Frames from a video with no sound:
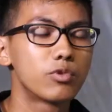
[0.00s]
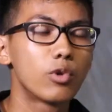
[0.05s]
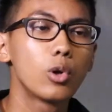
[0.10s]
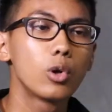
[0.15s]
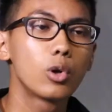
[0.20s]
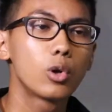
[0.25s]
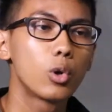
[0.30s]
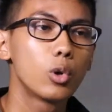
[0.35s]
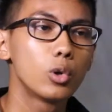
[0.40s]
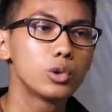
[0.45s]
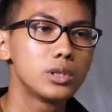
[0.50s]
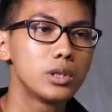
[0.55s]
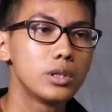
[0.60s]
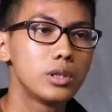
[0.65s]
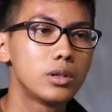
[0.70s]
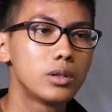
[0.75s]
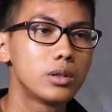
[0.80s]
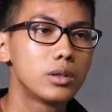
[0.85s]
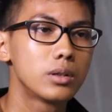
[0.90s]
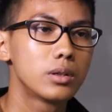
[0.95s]
follow
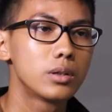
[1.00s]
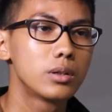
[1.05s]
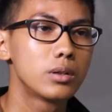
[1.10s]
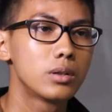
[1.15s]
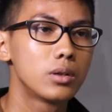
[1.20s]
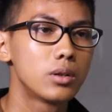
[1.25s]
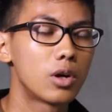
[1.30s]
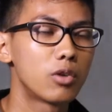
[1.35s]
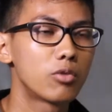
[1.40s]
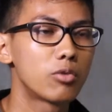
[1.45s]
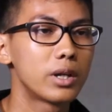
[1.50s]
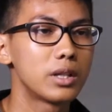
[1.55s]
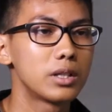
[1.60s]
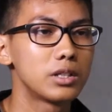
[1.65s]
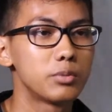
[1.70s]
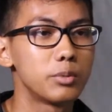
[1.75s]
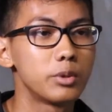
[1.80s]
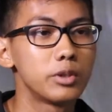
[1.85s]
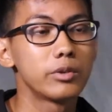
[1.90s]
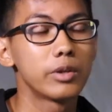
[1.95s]
closely of what
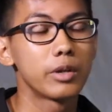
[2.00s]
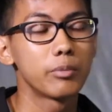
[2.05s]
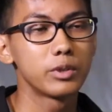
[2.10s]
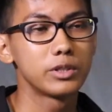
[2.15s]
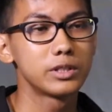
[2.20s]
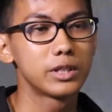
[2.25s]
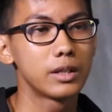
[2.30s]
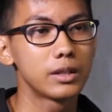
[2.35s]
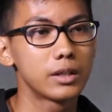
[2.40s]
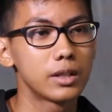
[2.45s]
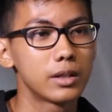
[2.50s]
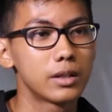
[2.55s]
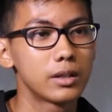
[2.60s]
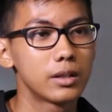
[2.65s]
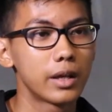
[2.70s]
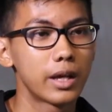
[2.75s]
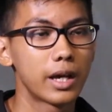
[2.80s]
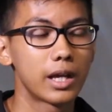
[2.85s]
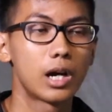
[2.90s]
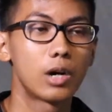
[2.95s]
is being represented
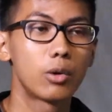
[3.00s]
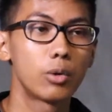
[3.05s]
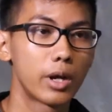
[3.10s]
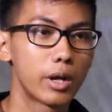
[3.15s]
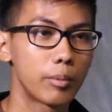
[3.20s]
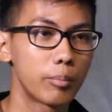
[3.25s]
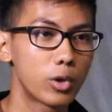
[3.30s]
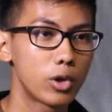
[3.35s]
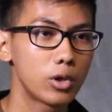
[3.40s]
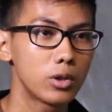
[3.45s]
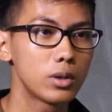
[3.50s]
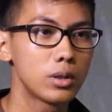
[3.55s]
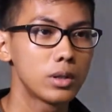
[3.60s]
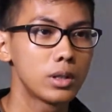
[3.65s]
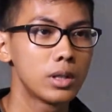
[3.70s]
at our airport